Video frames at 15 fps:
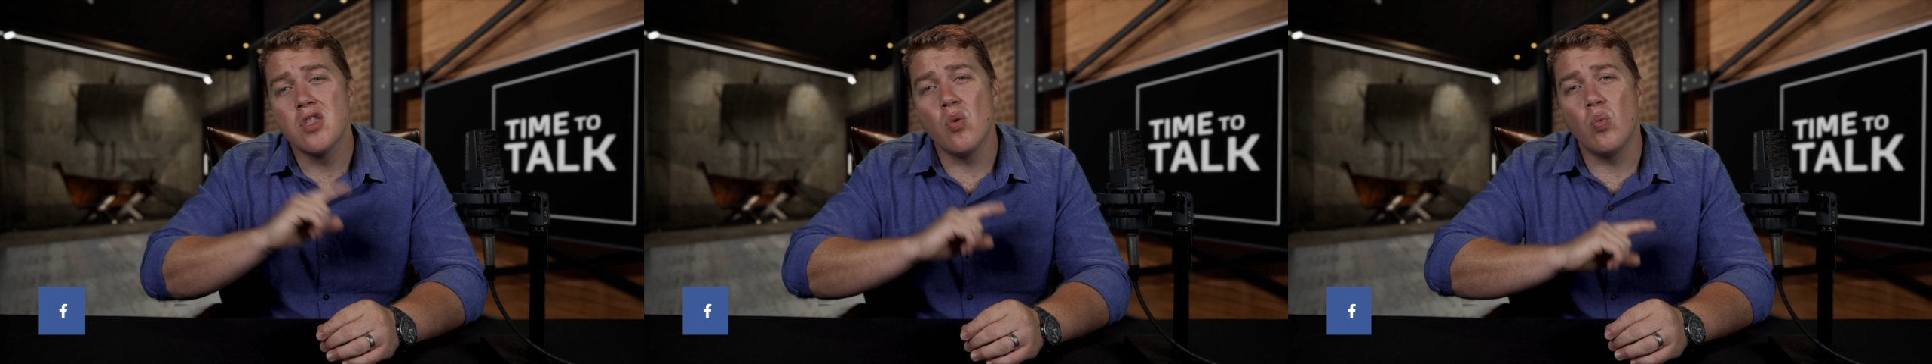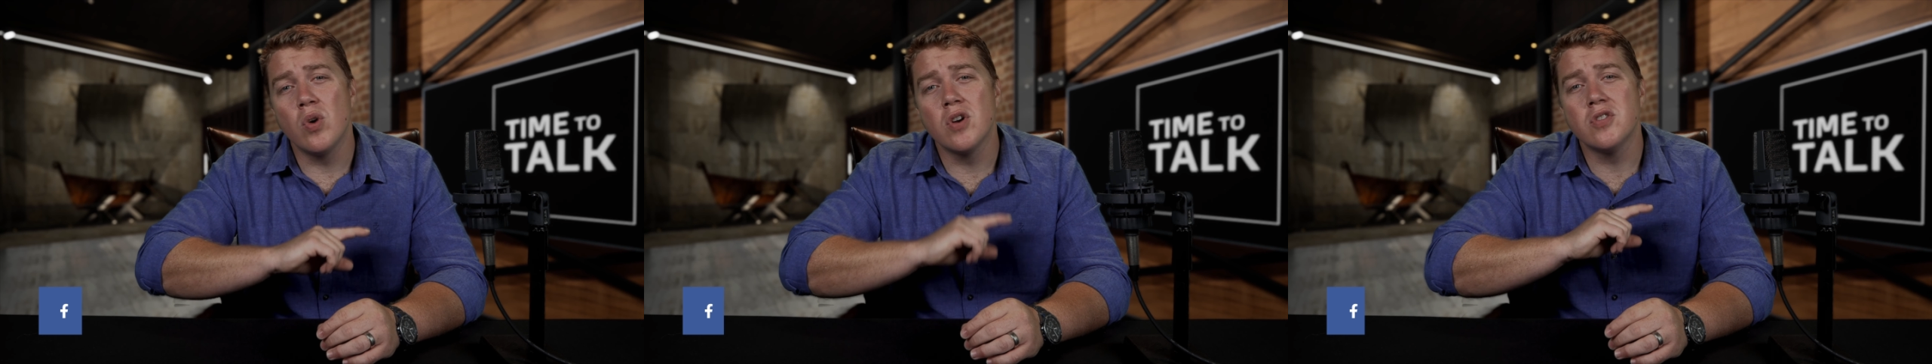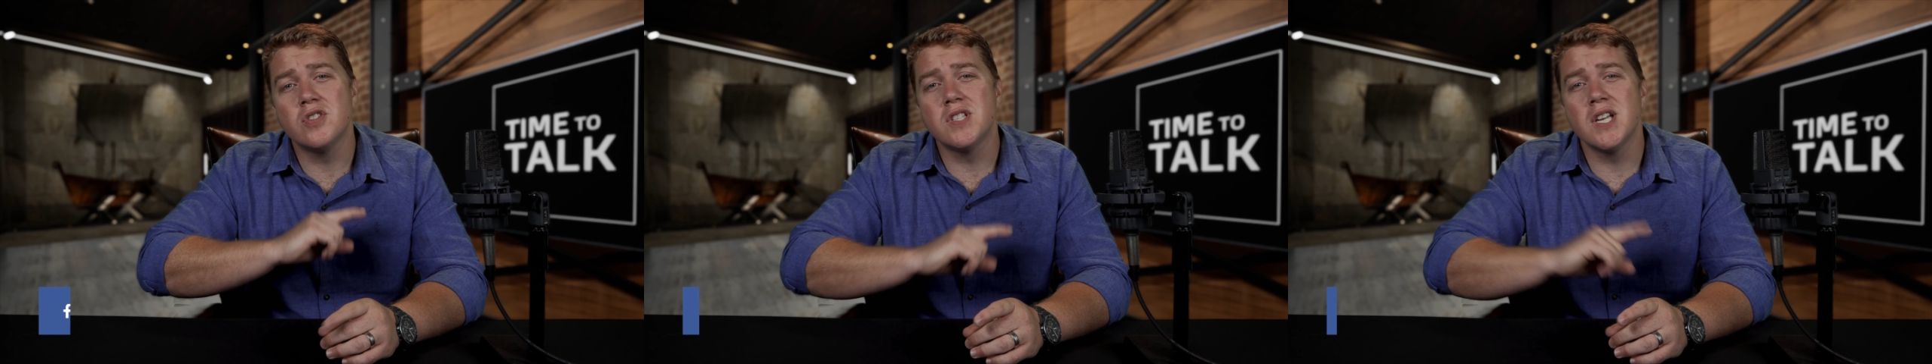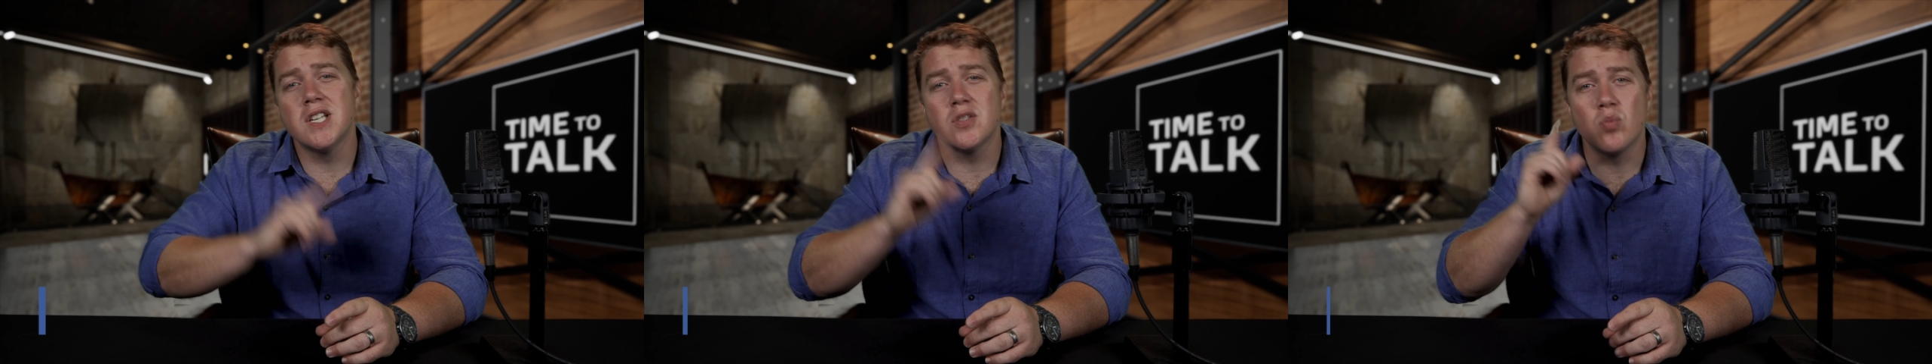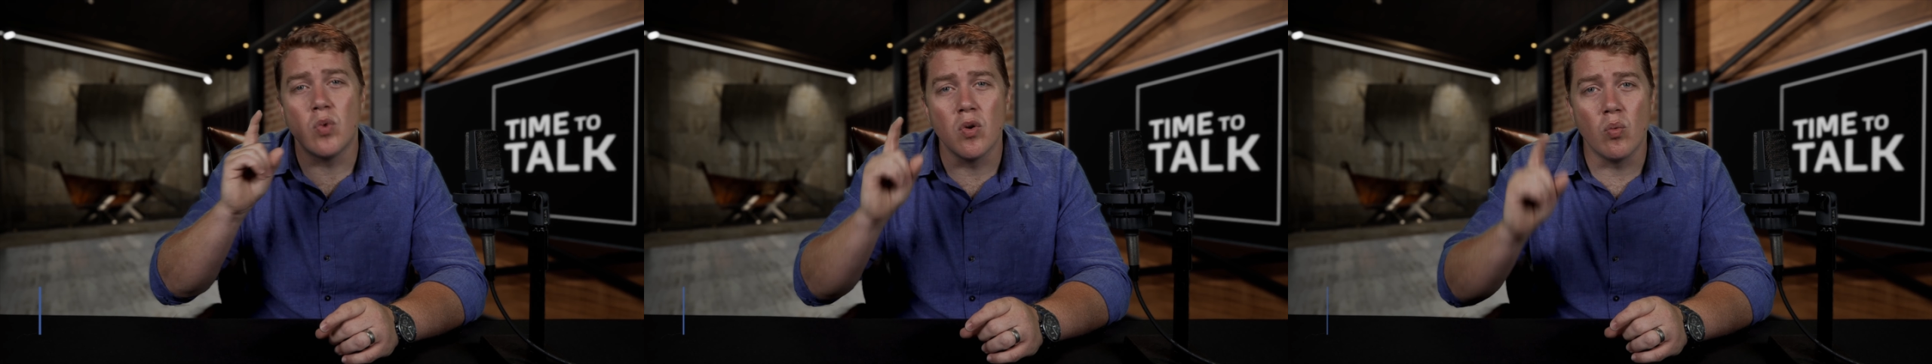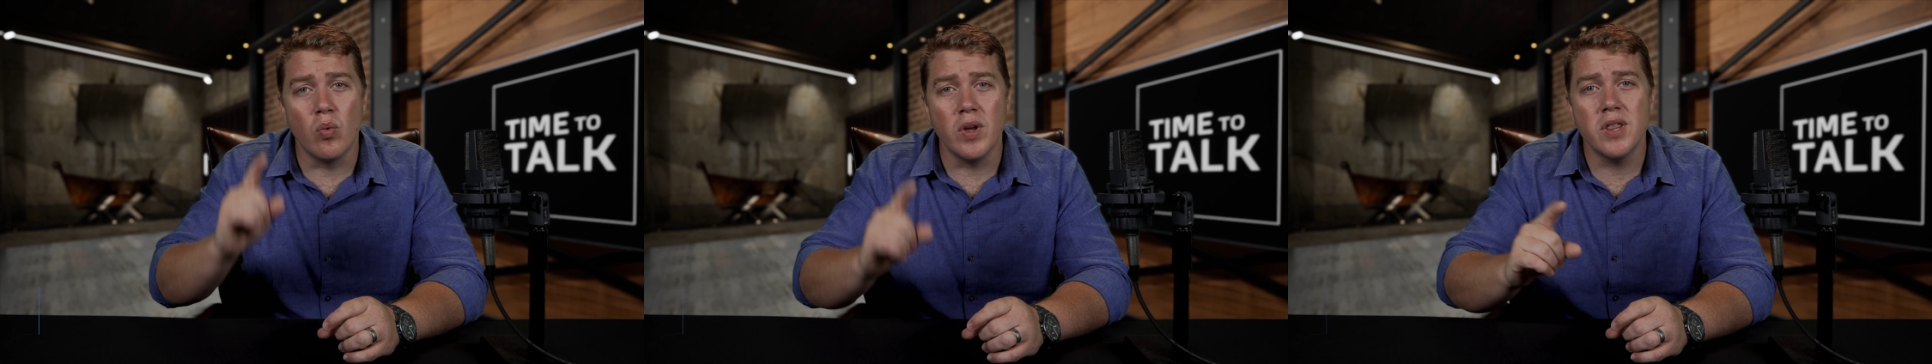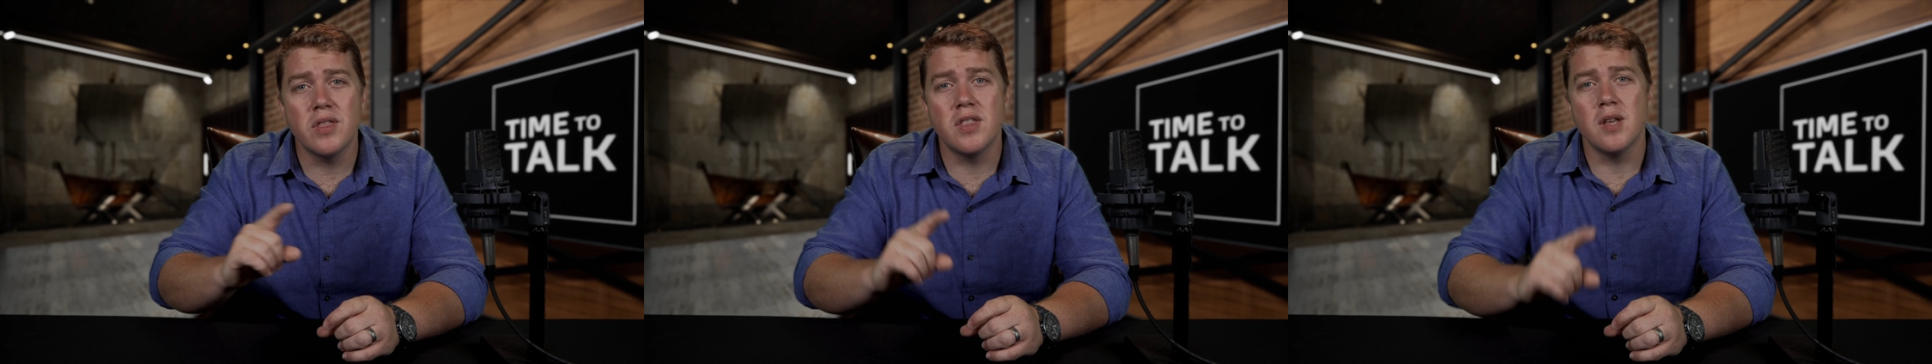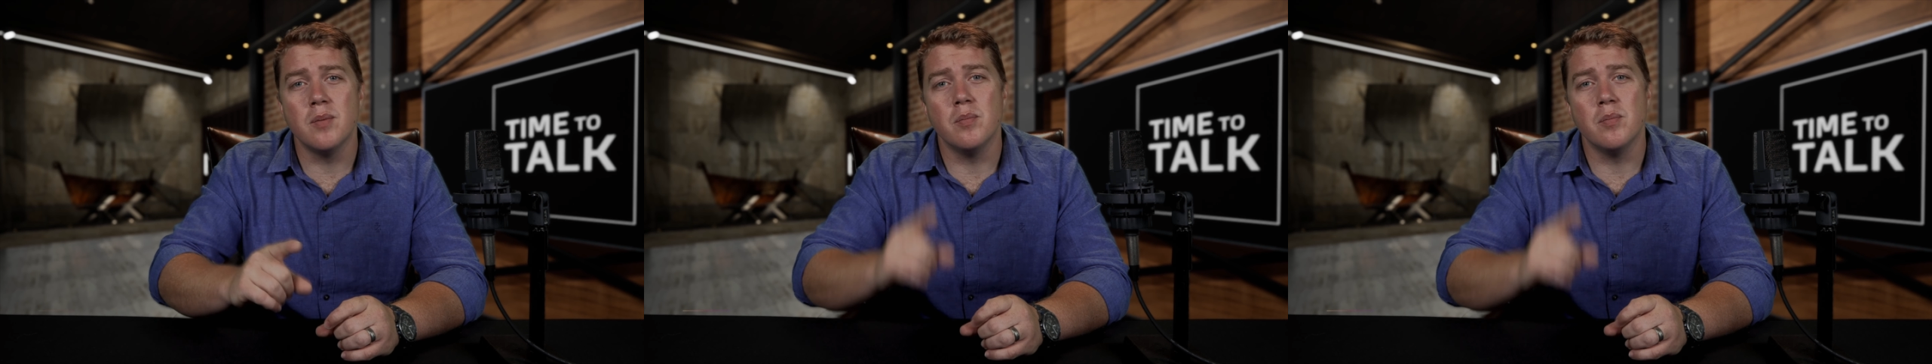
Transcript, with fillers: the word says were with